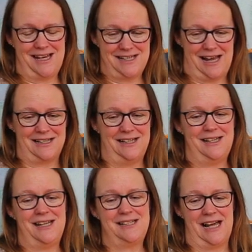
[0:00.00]
Exactly.
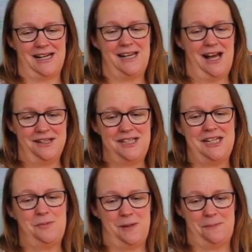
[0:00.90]
I
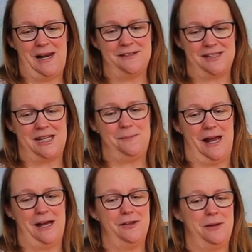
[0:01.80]
teach people how to keep an
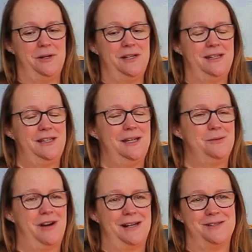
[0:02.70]
eye on their money and
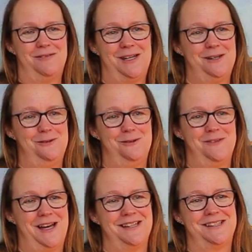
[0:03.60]
keep tracks of it and all
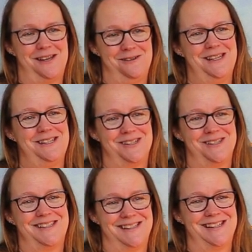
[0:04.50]
of that, so it
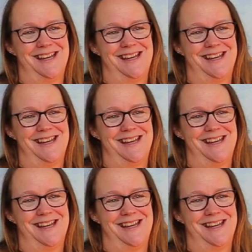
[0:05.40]
just